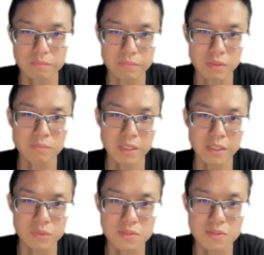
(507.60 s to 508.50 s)

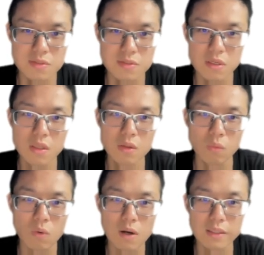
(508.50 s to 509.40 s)
main reasons.
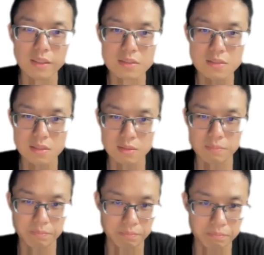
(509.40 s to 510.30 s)
One is
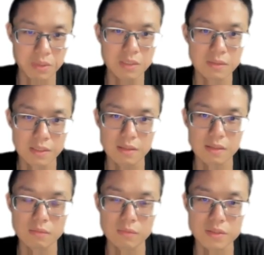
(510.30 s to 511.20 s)
the big
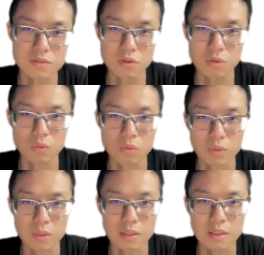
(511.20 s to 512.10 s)
data, right? So
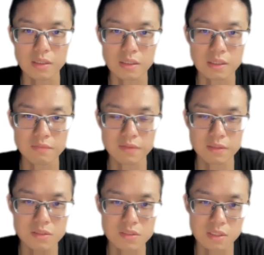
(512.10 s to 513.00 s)
we are
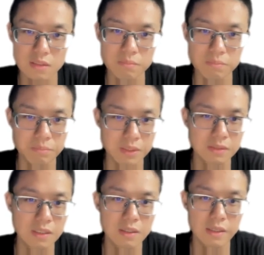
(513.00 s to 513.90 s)
living in this kind of
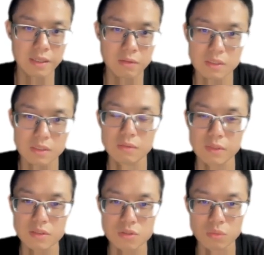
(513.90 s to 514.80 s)
big data era,
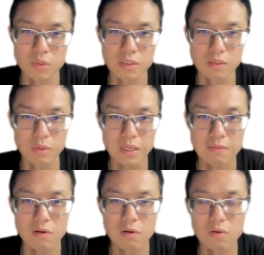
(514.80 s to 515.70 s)
right? So we
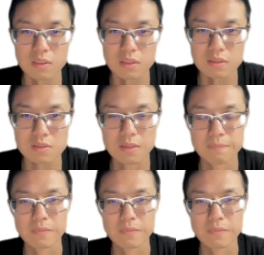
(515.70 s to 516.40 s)
have all these